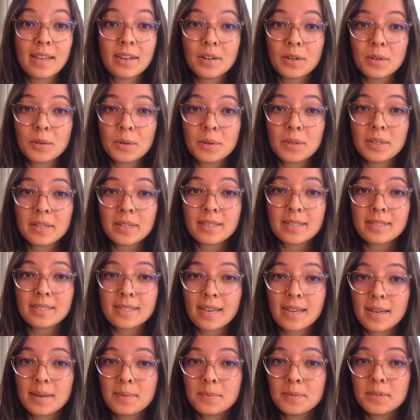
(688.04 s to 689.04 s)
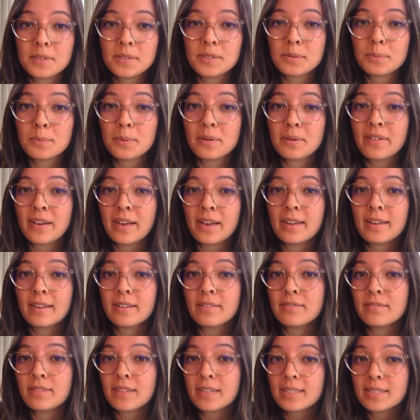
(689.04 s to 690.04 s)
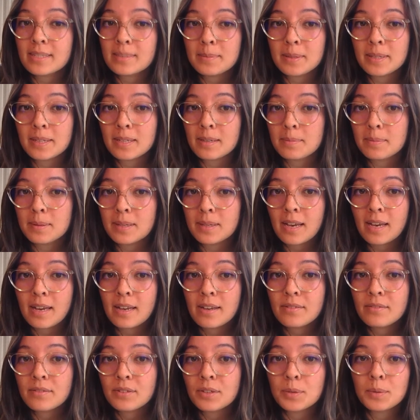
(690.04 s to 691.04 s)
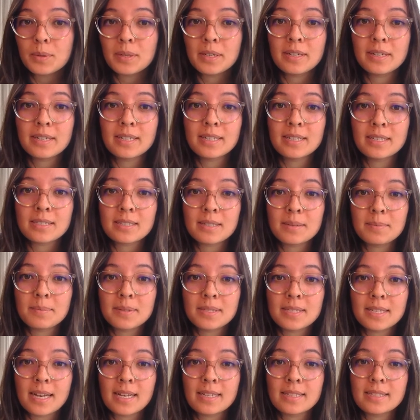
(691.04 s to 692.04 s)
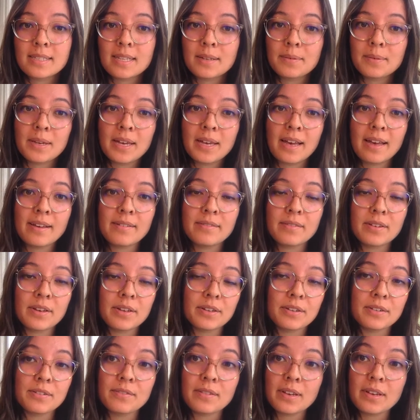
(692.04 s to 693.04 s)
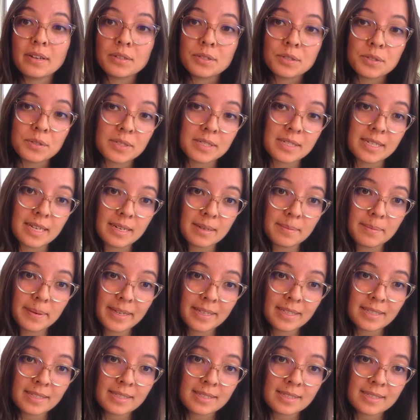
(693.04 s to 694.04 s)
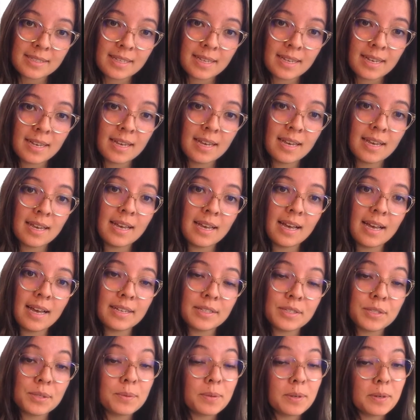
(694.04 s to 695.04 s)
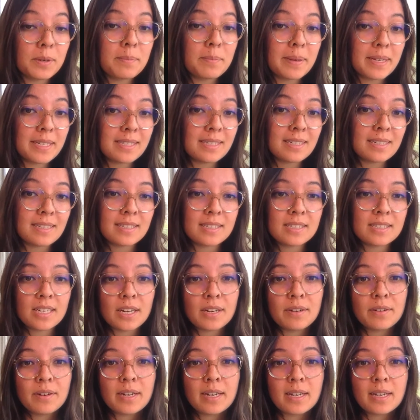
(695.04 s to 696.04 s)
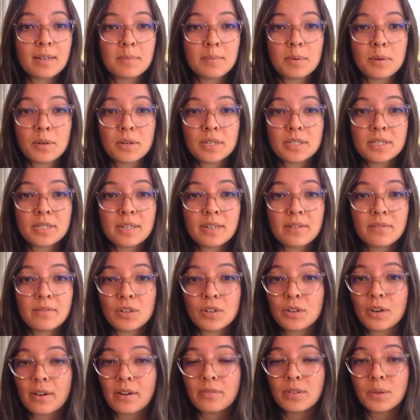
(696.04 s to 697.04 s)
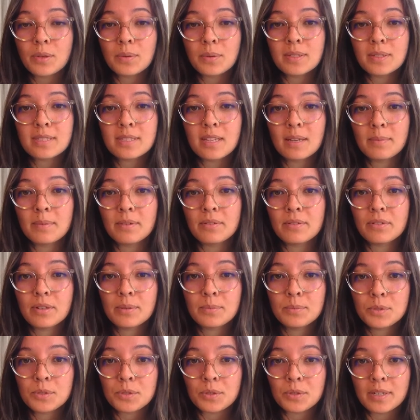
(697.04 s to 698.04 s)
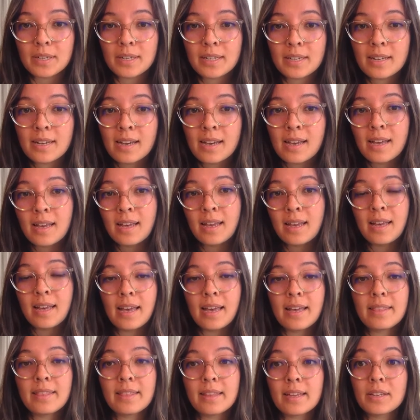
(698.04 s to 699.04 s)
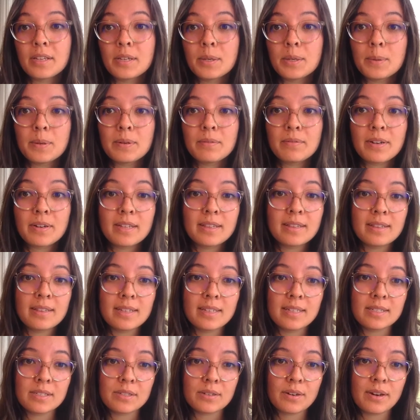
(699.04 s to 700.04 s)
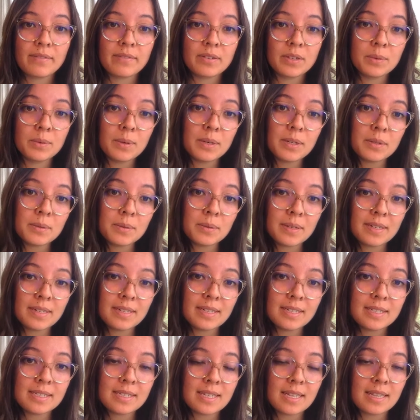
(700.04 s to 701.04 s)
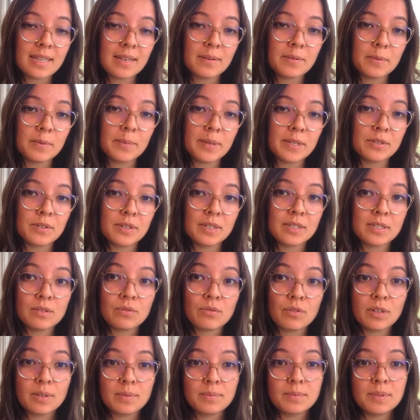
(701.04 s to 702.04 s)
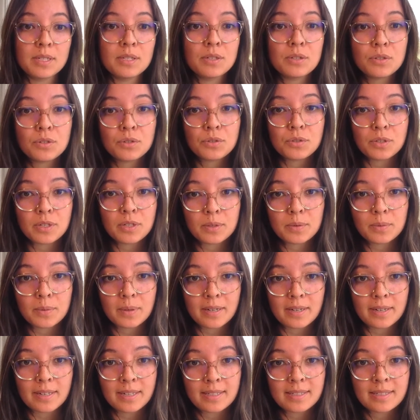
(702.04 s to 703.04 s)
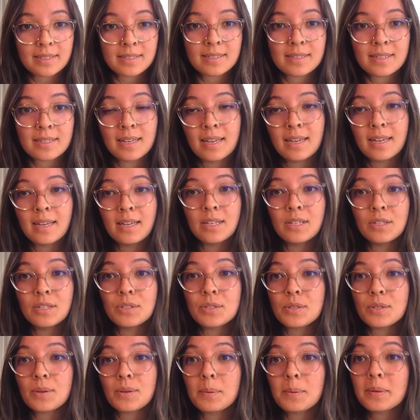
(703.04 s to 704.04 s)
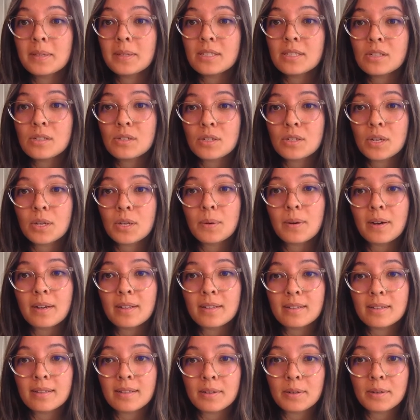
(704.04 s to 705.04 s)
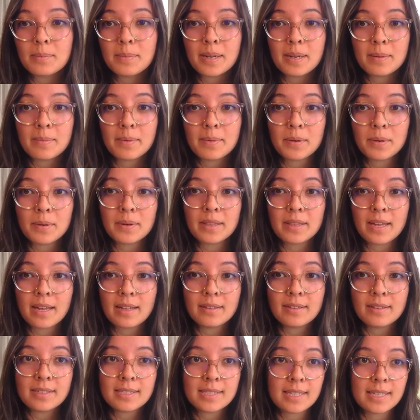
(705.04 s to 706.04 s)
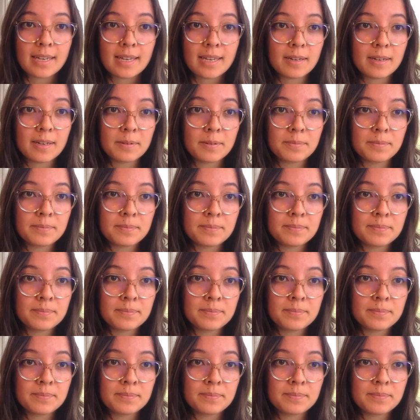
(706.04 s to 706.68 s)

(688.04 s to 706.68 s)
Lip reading: And our goal at the time was to provide a flexible API for querying some stats that we have out of our Druid database. So we were basically generating a portion of our GraphQL schema from Druid, and then you would run these GraphQL queries and they would be transformed into Druid queries. And so I wanted to show you all a little bit about what that looks like.